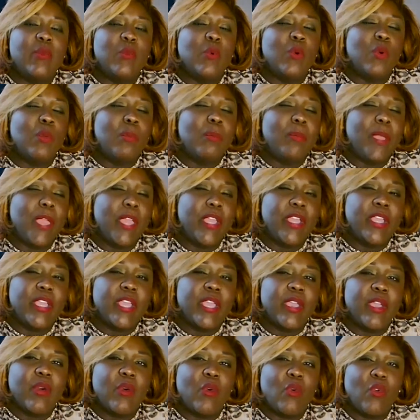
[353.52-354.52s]
will make
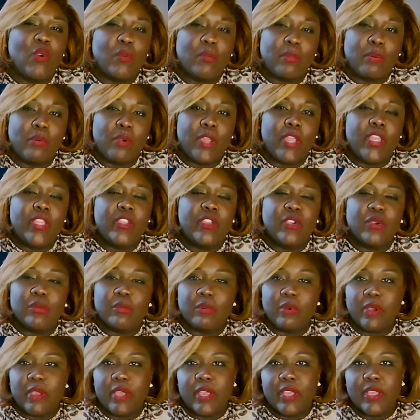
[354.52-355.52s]
or break your
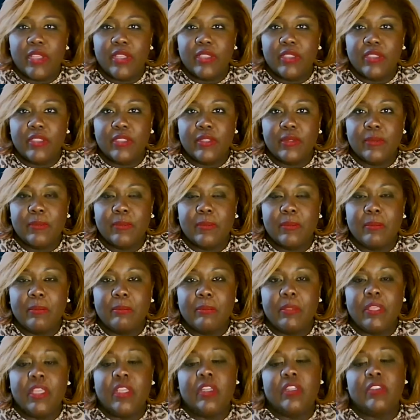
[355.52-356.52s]
brand,
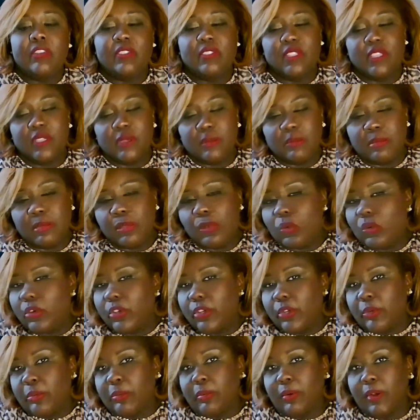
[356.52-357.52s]
because the
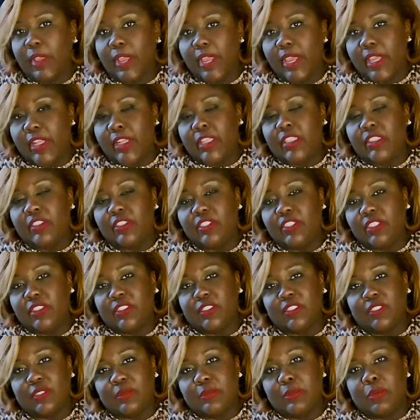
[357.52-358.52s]
employer brand is
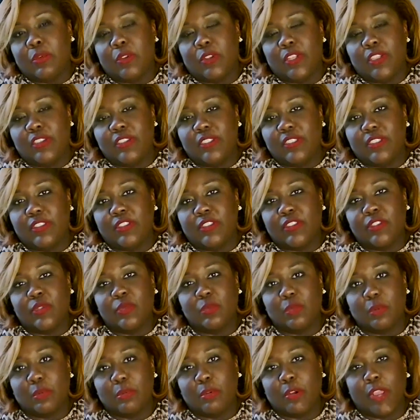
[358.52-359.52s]
just as important as a
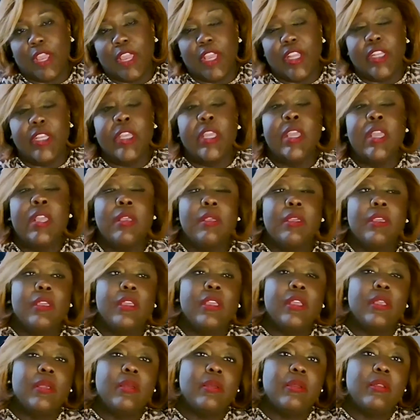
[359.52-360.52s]
consumer brand,
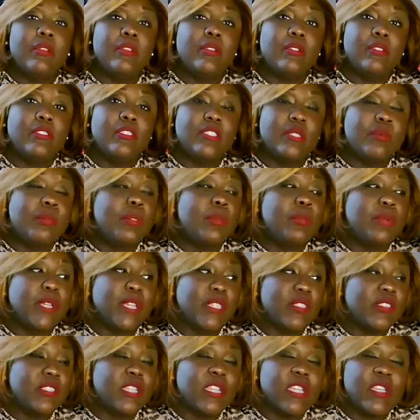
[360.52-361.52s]
simply
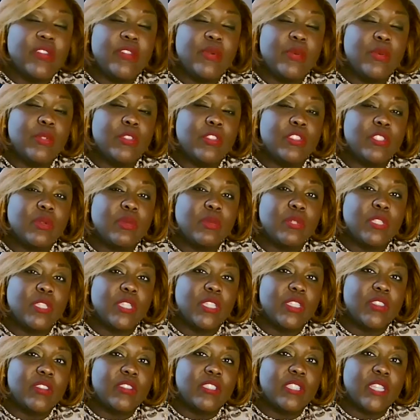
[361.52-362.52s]
because even when someone
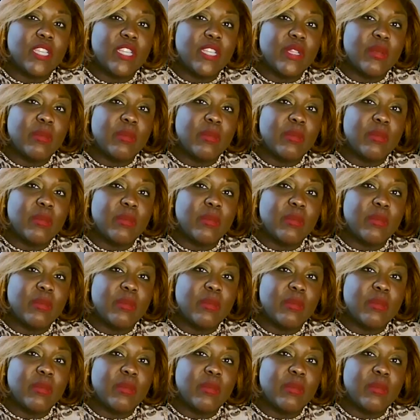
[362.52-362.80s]
isn't an